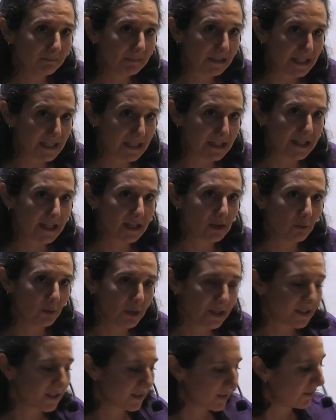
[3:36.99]
dealing
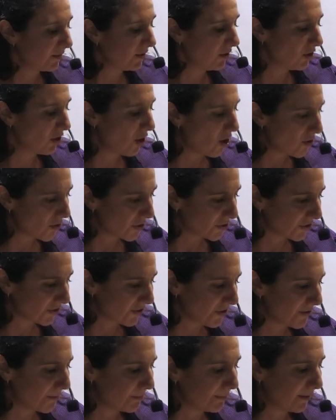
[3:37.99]
with
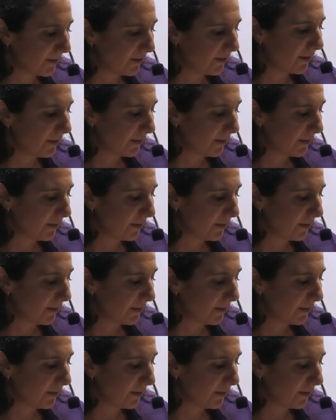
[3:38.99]
long-term